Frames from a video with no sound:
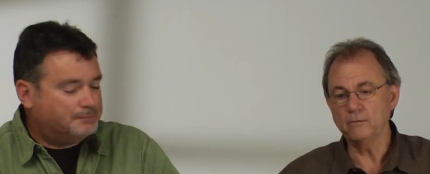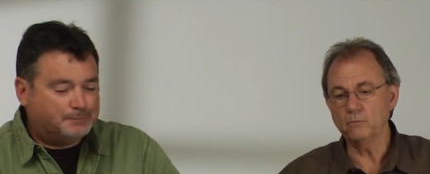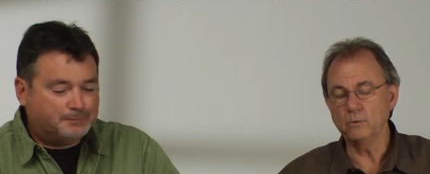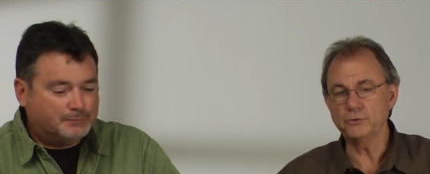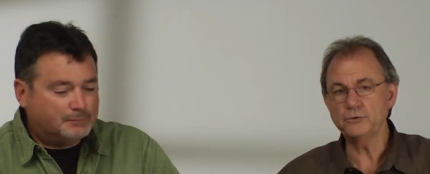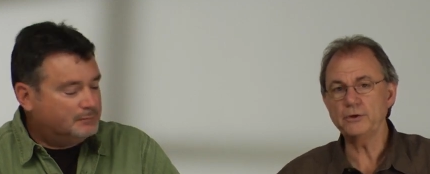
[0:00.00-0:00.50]

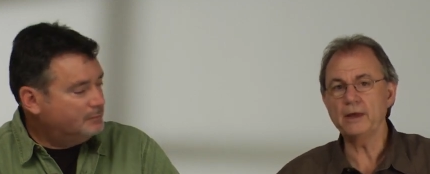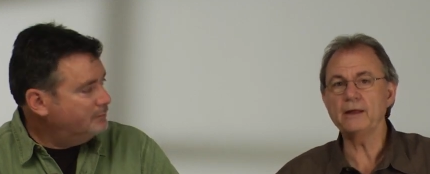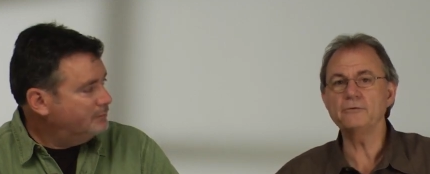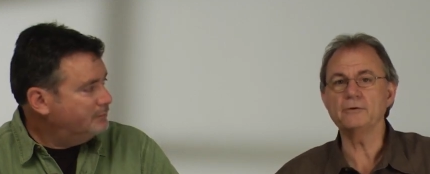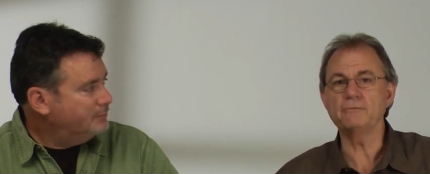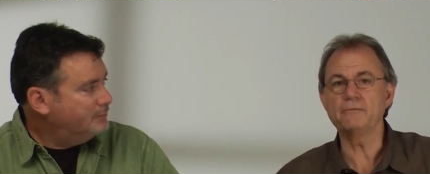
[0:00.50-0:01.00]
Speaker 1: will
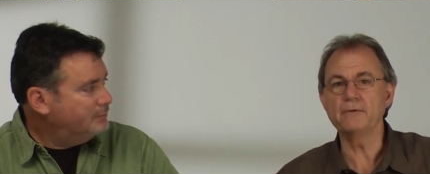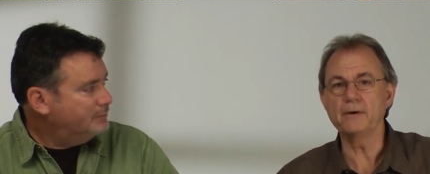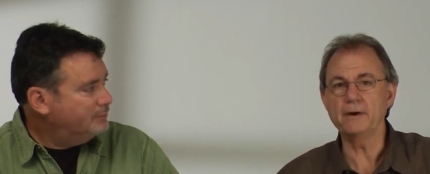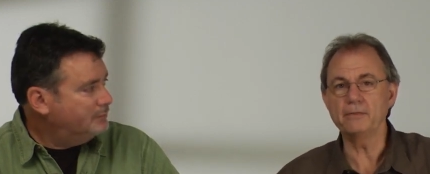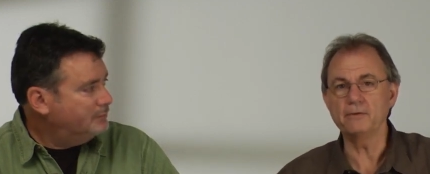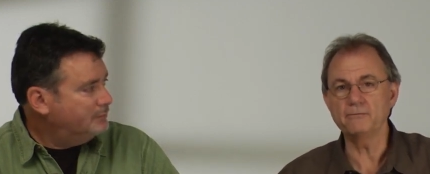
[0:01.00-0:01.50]
change and
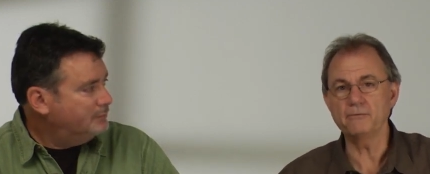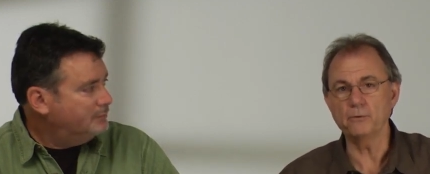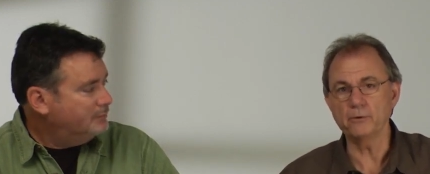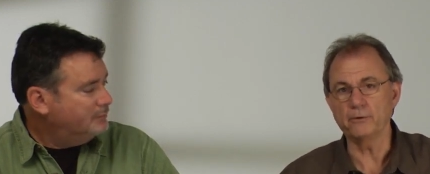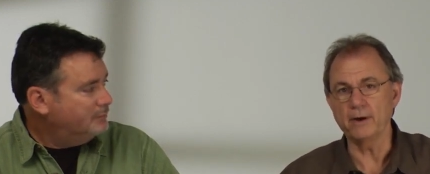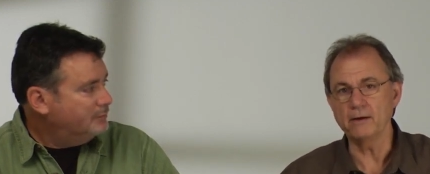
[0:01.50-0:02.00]
vary the
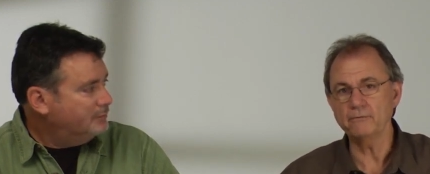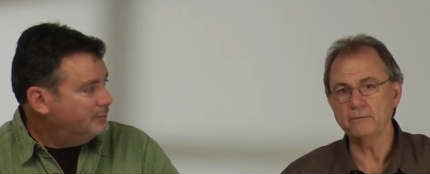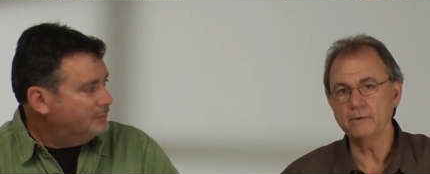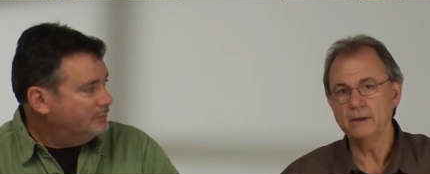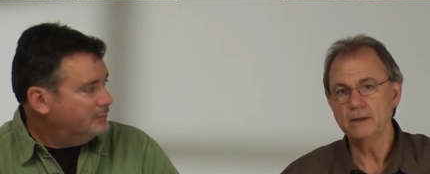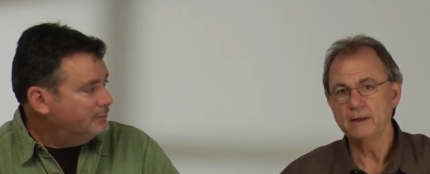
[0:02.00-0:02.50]
photograph
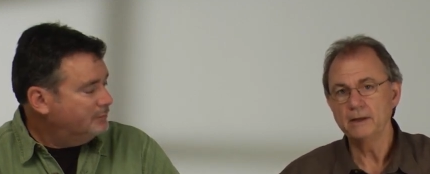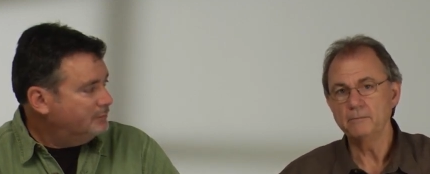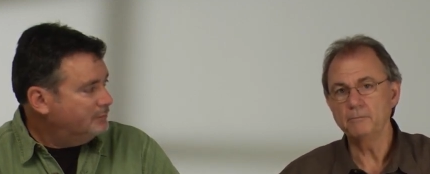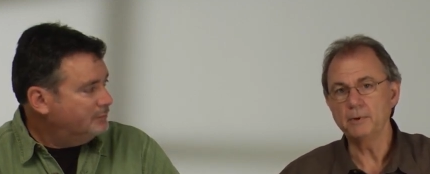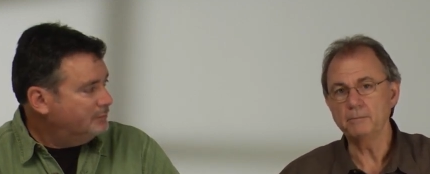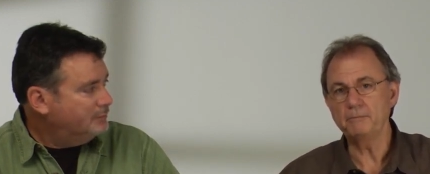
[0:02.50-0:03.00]

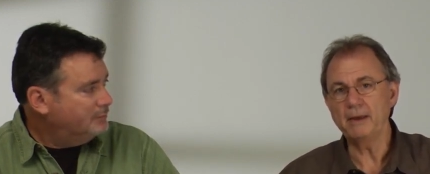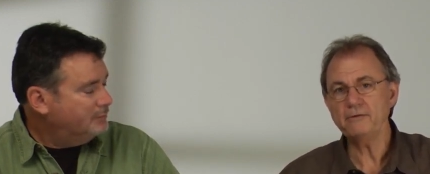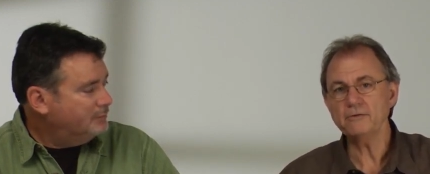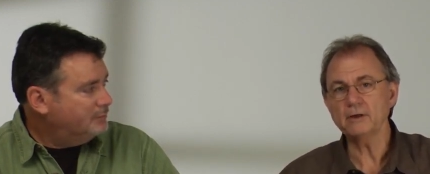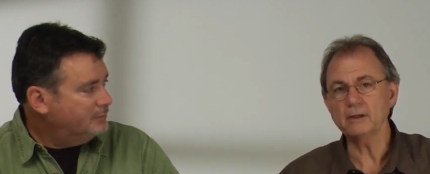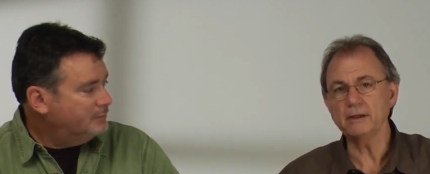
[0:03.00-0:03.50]
but
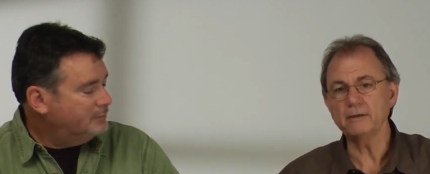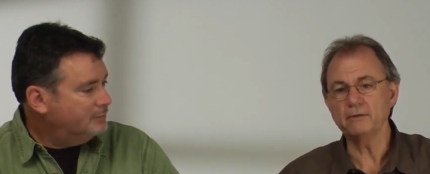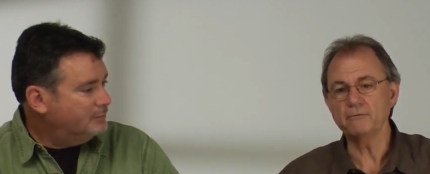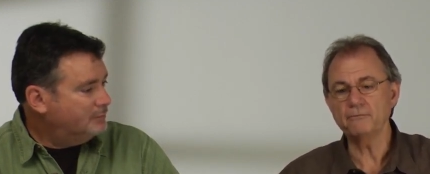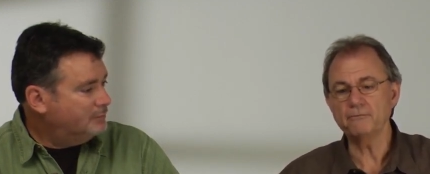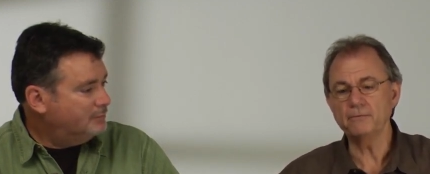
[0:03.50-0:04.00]
basically
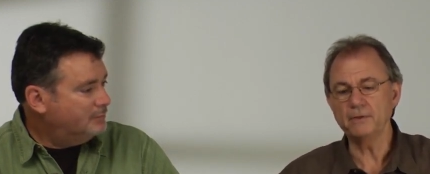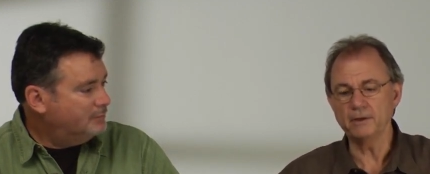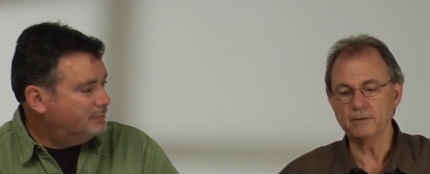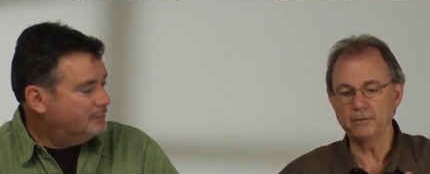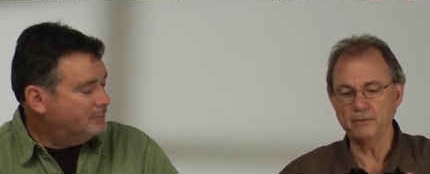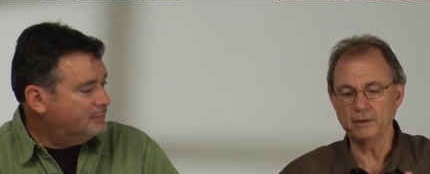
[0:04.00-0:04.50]
the,
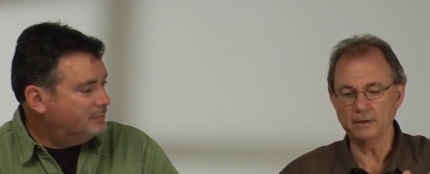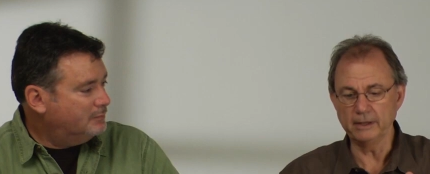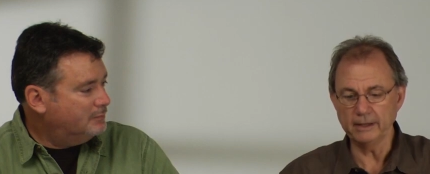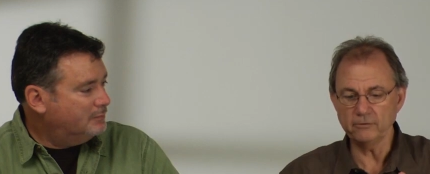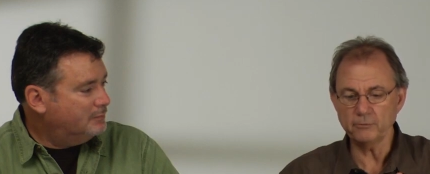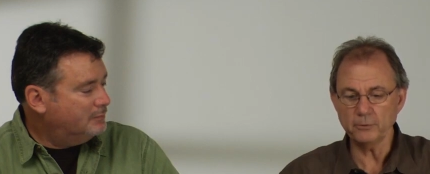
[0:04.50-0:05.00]
the, the
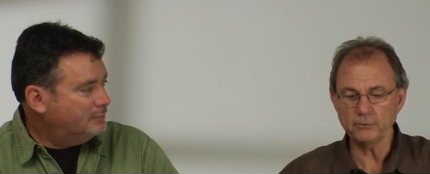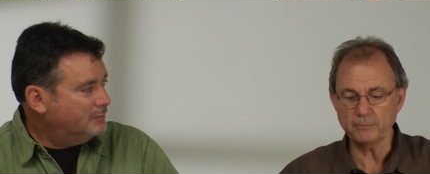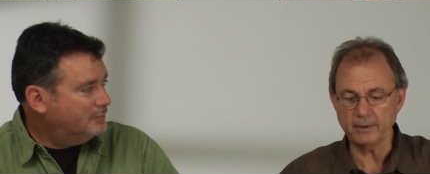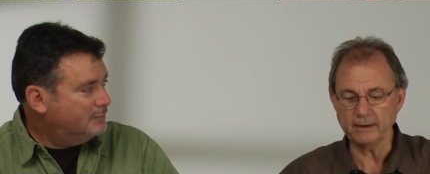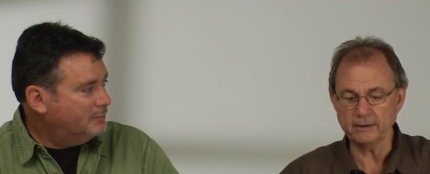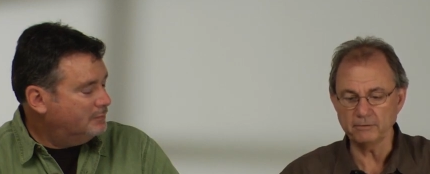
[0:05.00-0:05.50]
lens
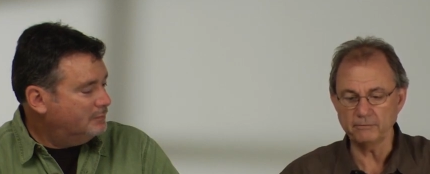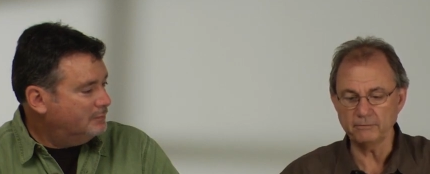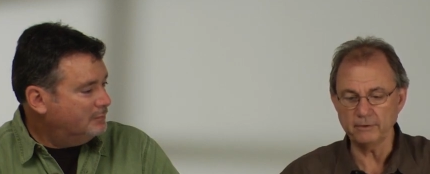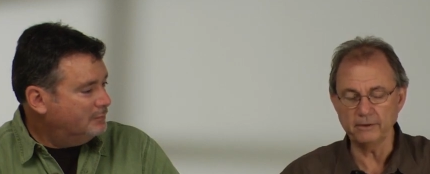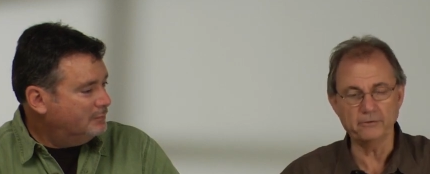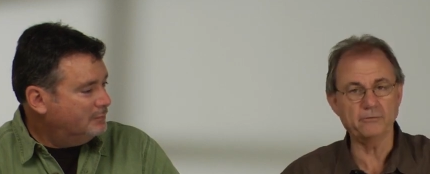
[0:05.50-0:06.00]

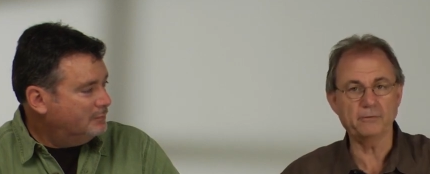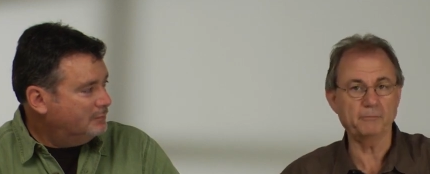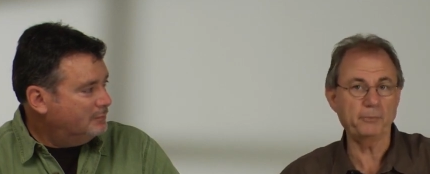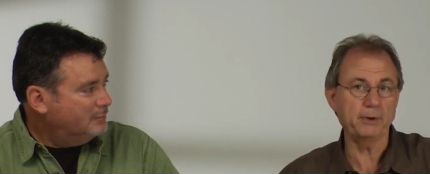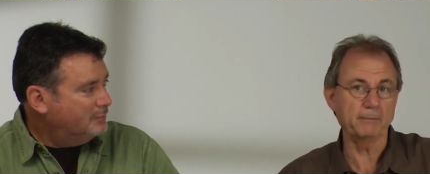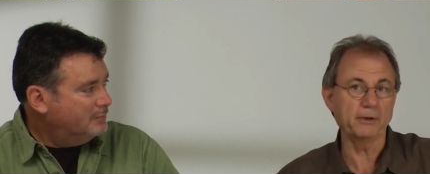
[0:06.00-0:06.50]
perspective is
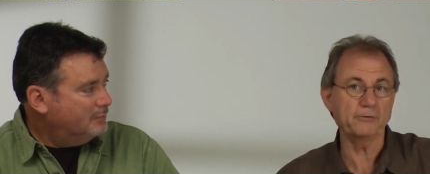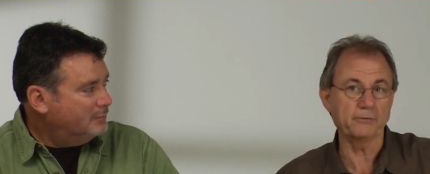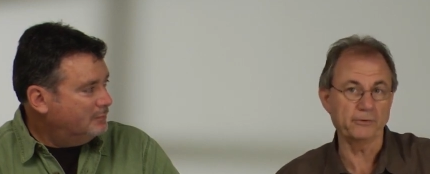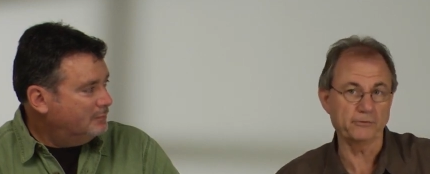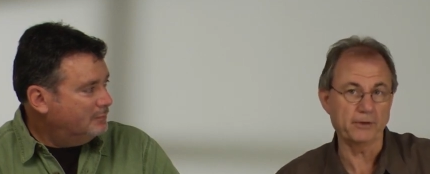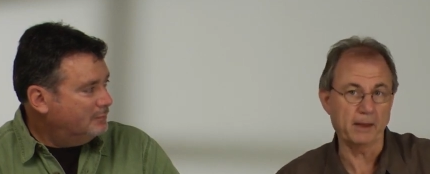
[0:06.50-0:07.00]
pretty
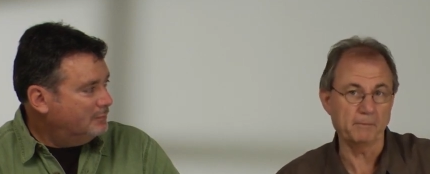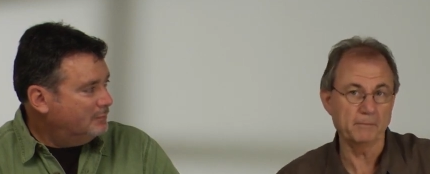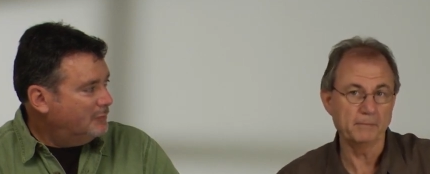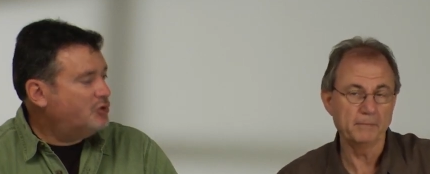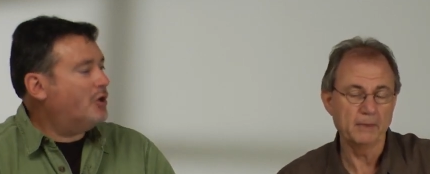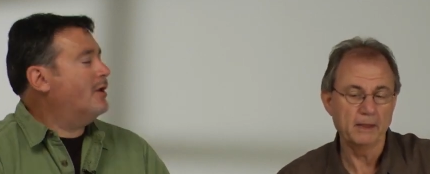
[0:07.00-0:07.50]
much the same.
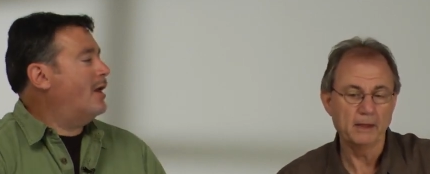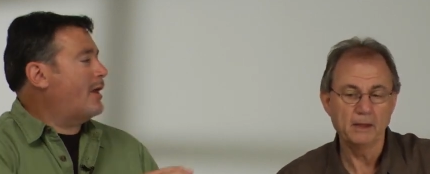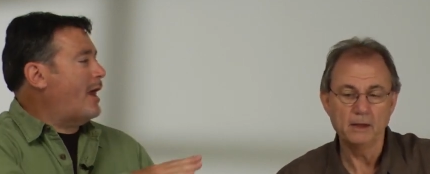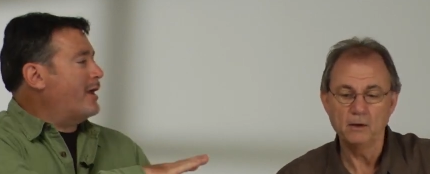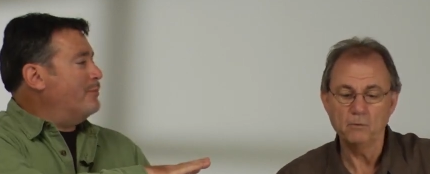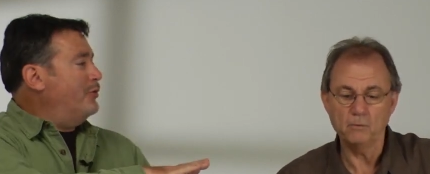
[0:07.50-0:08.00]

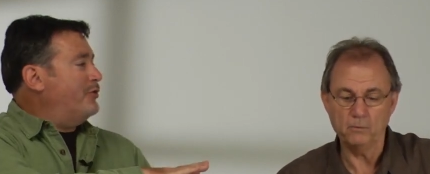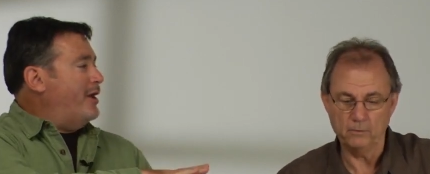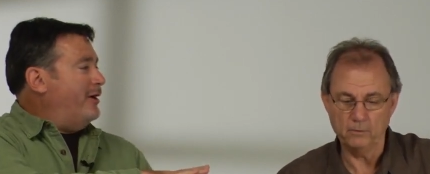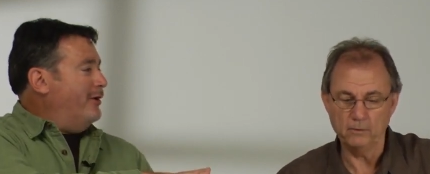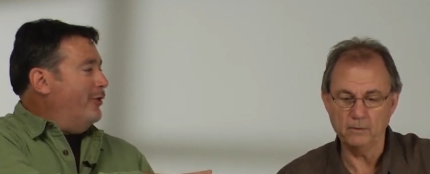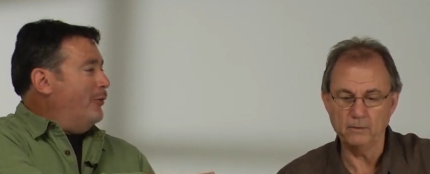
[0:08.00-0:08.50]
So I can put
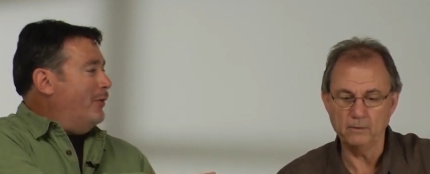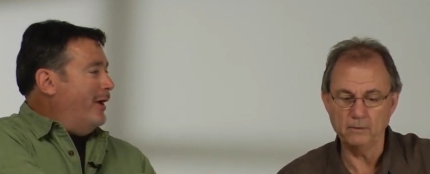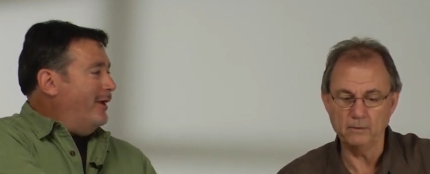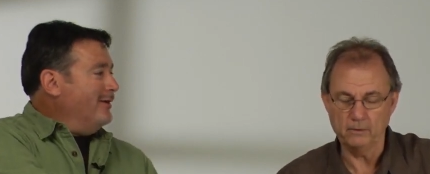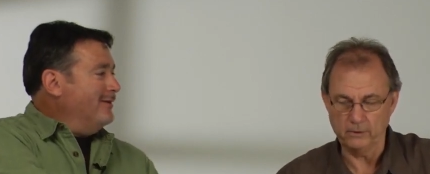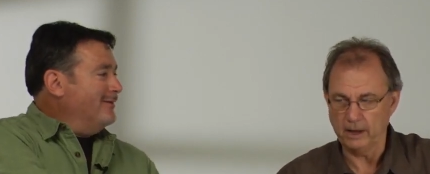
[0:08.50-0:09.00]
that another
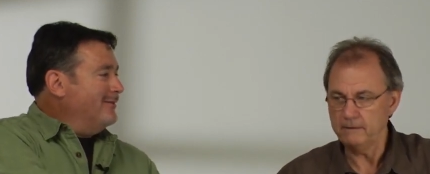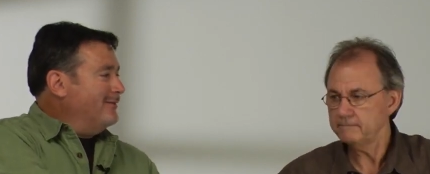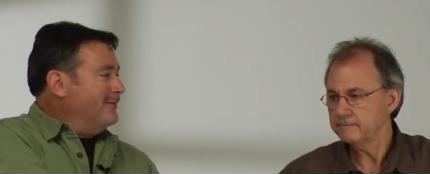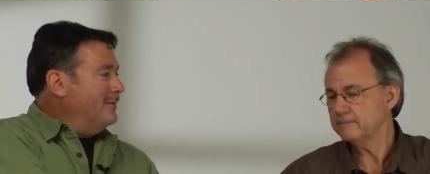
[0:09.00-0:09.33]
way. Okay.